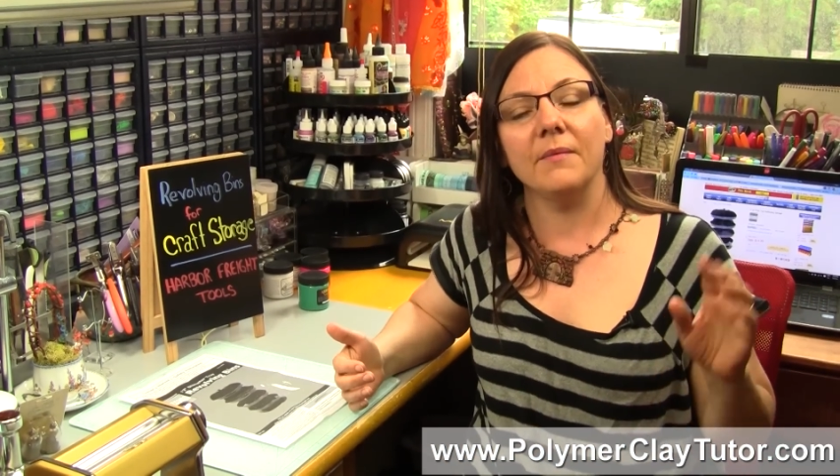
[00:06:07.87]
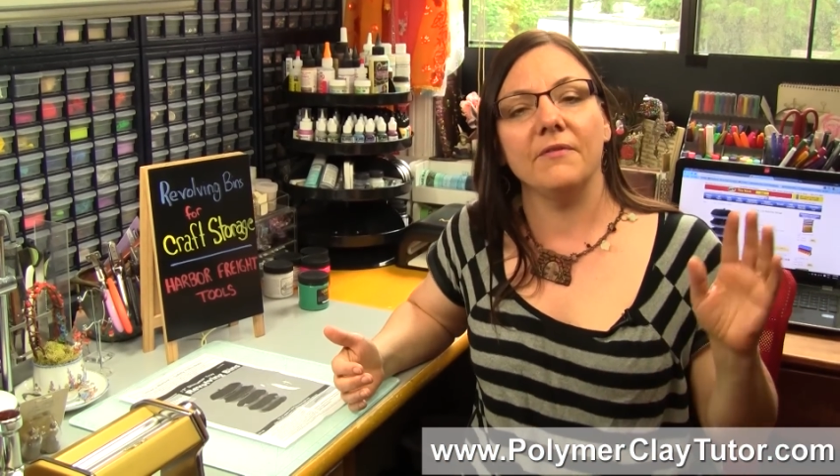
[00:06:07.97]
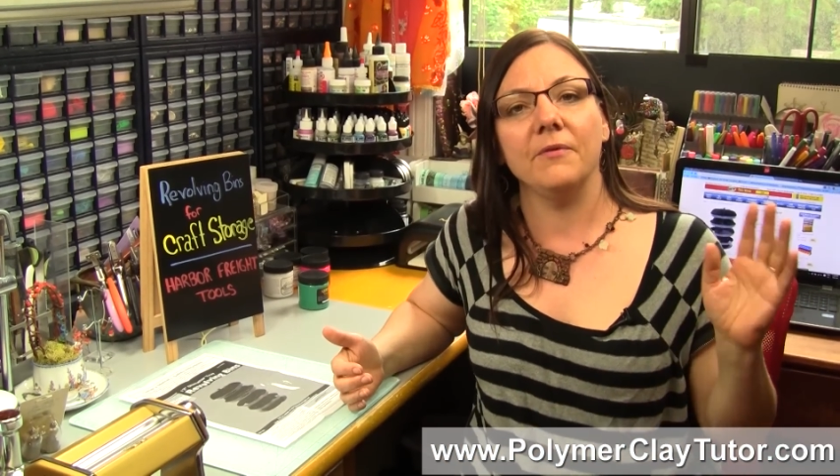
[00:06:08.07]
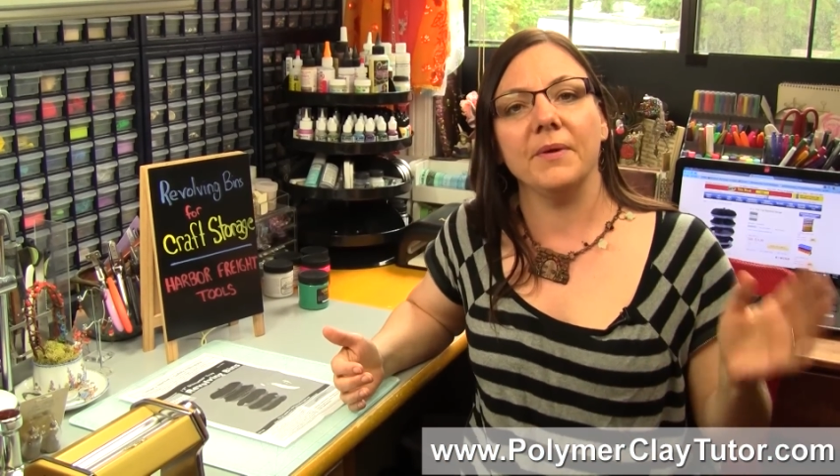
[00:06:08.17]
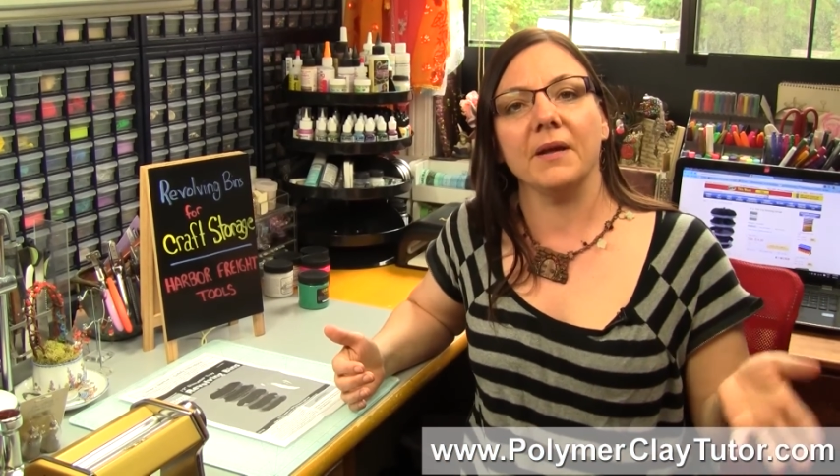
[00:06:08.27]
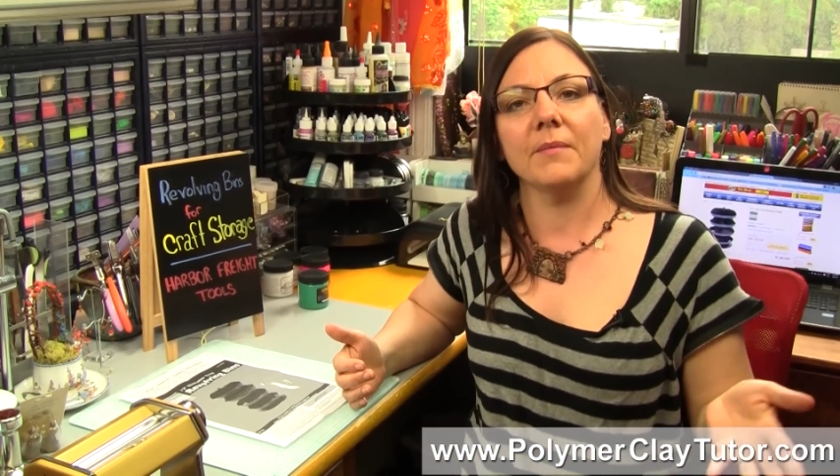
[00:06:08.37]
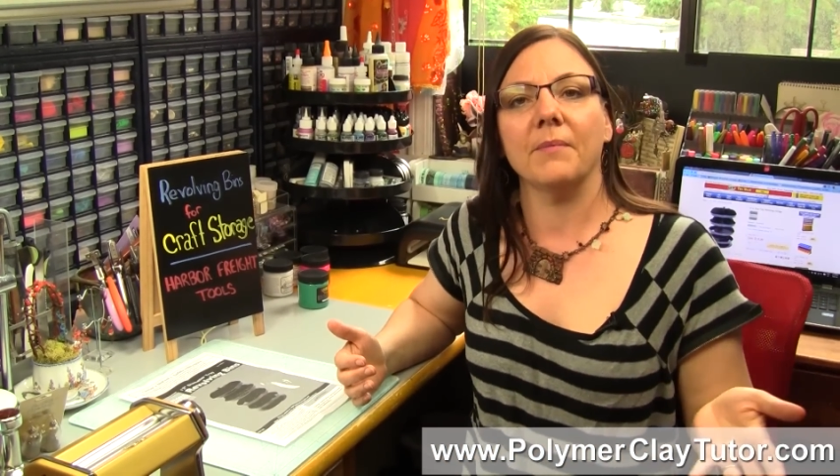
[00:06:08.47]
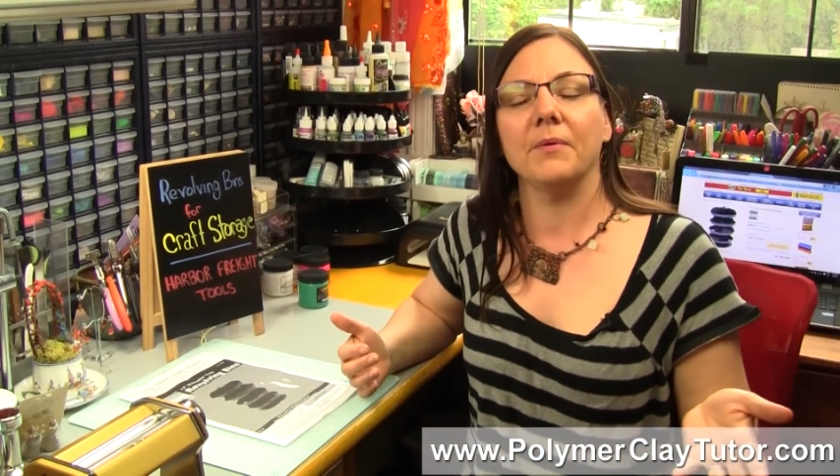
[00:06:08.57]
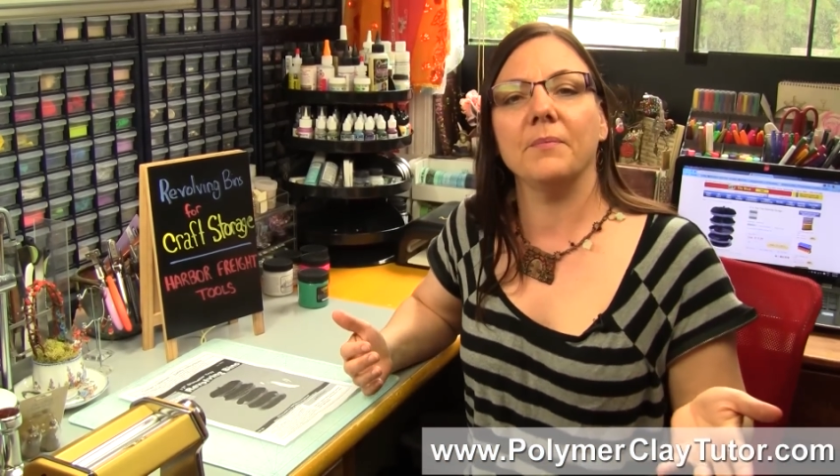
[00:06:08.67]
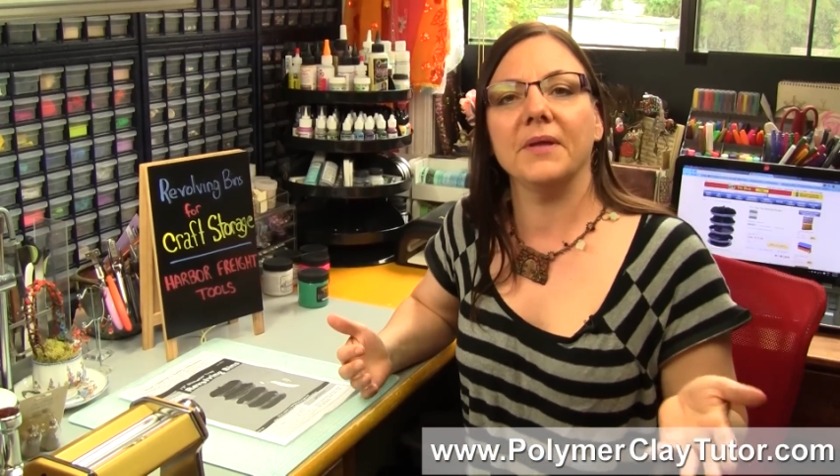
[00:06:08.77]
if you pick them
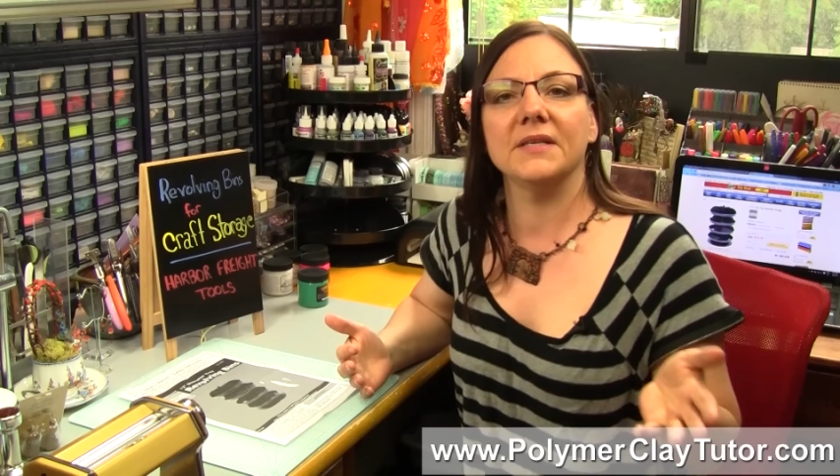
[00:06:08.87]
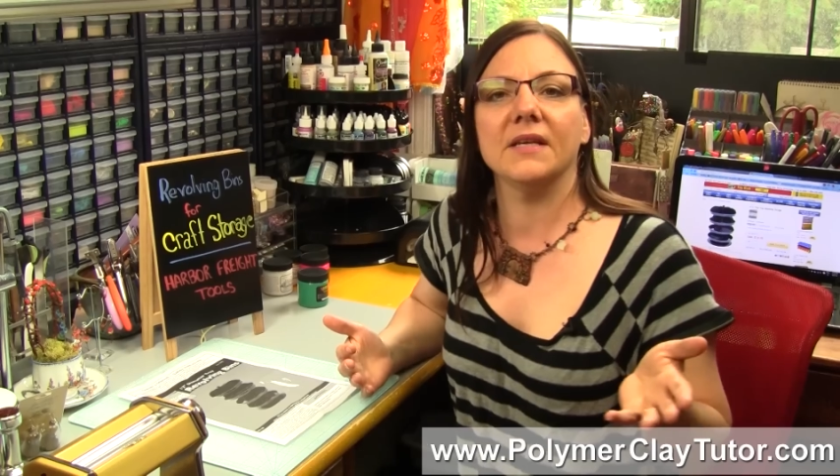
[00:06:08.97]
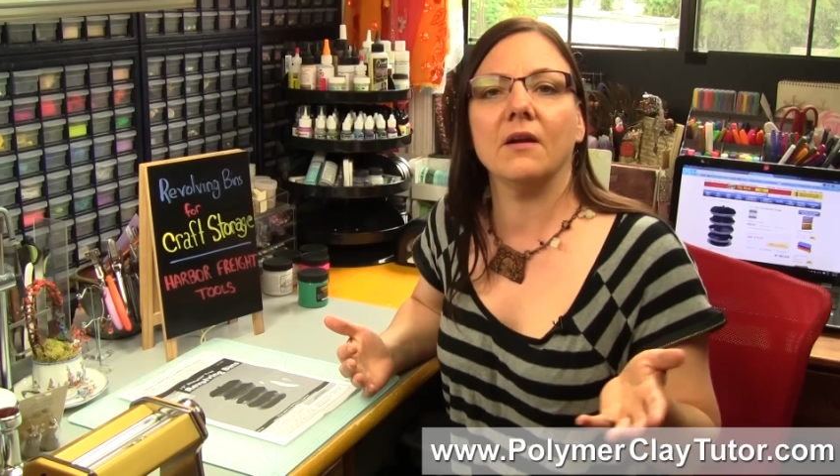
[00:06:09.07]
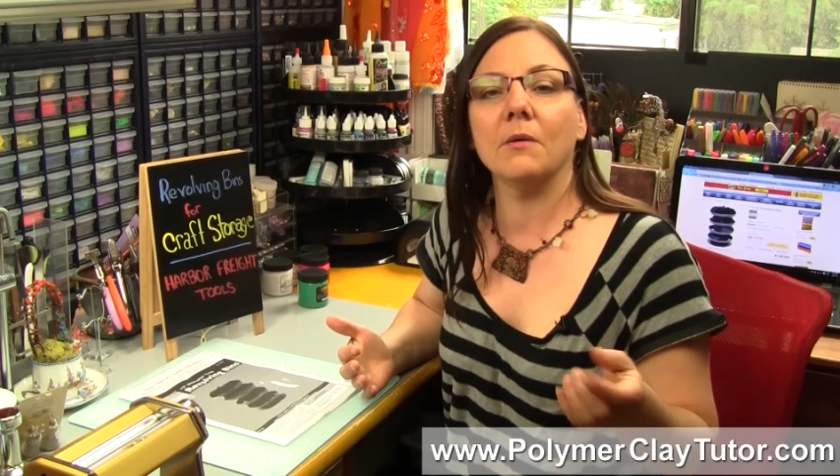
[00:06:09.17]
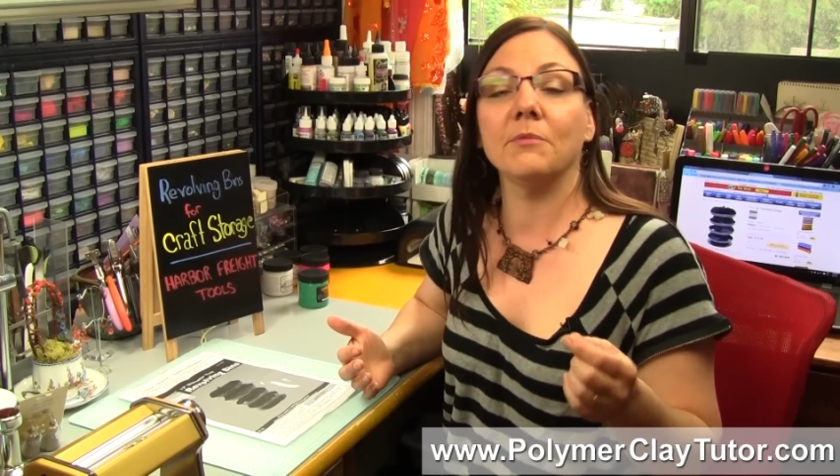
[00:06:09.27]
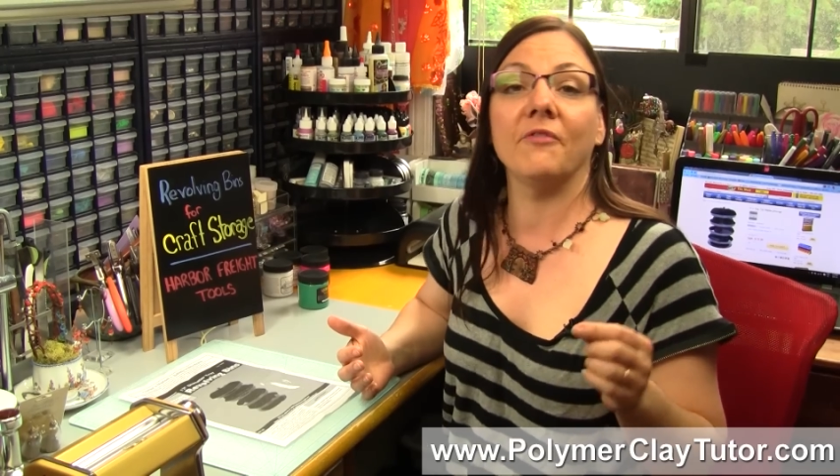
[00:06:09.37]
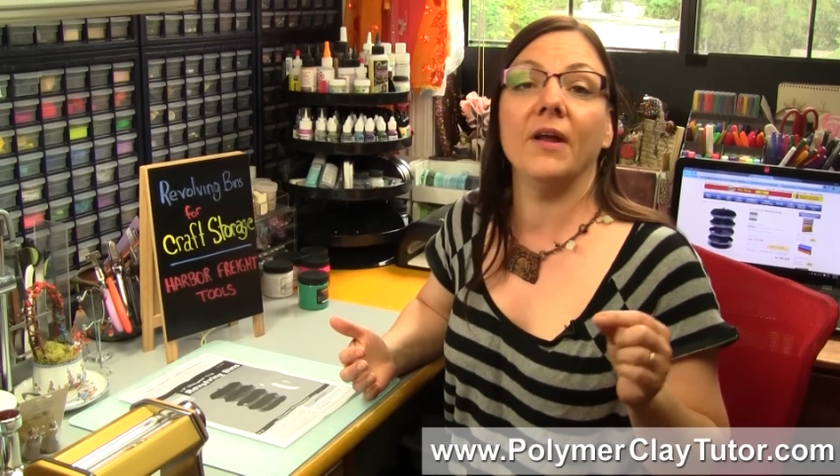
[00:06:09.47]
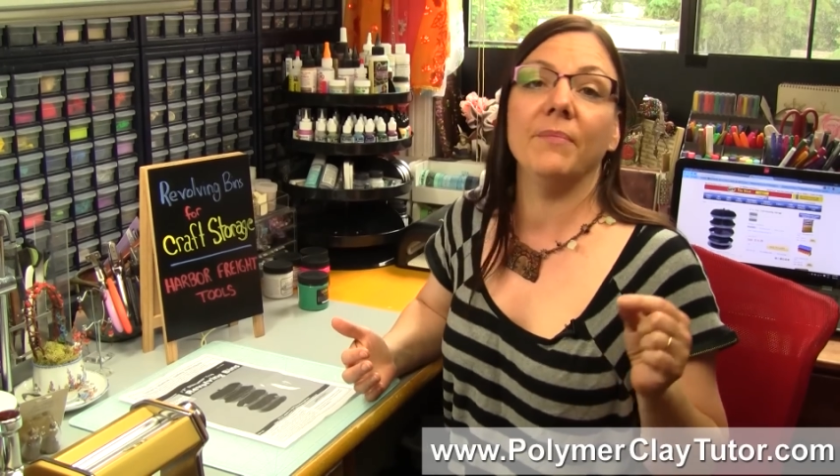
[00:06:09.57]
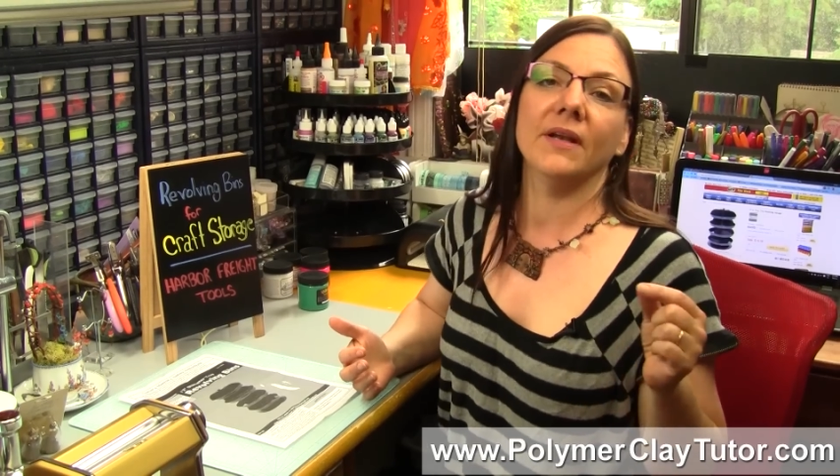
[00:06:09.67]
up at a place like Harbor Freight,